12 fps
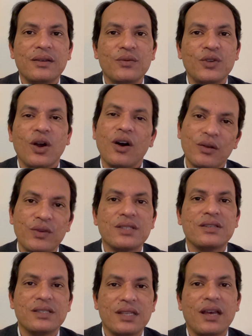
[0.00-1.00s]
we always
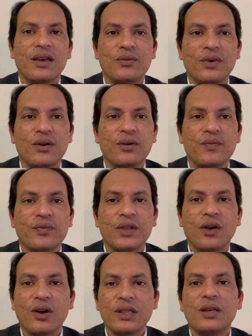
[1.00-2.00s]
desire for.
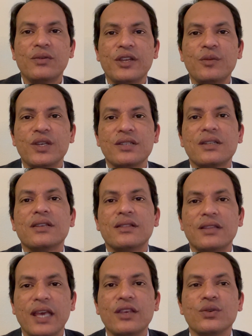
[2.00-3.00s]
All the very best.
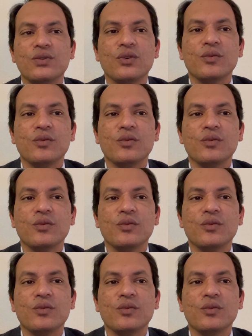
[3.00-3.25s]
Thank you so